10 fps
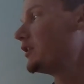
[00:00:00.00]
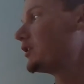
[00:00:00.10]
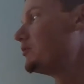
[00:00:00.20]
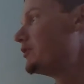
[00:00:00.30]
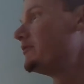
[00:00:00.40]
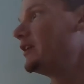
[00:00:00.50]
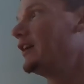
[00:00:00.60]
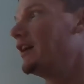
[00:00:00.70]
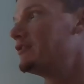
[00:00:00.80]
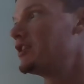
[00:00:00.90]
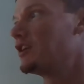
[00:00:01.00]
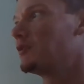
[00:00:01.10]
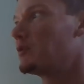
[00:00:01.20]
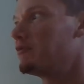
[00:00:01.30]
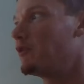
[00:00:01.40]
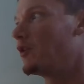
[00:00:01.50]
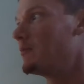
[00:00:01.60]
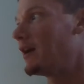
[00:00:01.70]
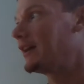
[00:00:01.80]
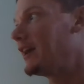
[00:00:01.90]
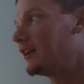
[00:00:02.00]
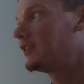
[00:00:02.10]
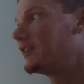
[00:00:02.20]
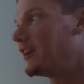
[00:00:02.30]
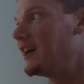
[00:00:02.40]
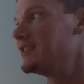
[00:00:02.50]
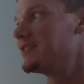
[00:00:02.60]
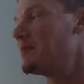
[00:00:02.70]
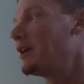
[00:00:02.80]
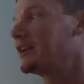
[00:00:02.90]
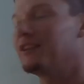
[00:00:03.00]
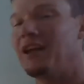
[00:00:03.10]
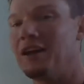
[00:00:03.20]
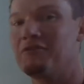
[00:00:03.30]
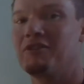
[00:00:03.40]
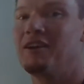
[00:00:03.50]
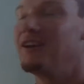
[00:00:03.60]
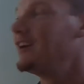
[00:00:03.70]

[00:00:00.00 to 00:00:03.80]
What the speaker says: political movement of general reform that characterized American life